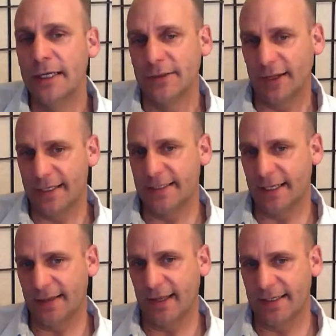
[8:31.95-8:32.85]
So he's
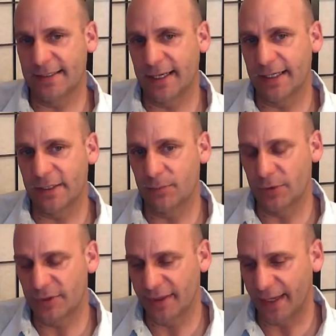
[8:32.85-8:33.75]
getting that status
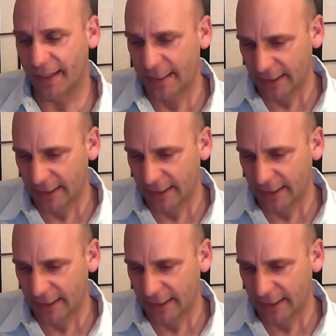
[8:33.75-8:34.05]
boost there.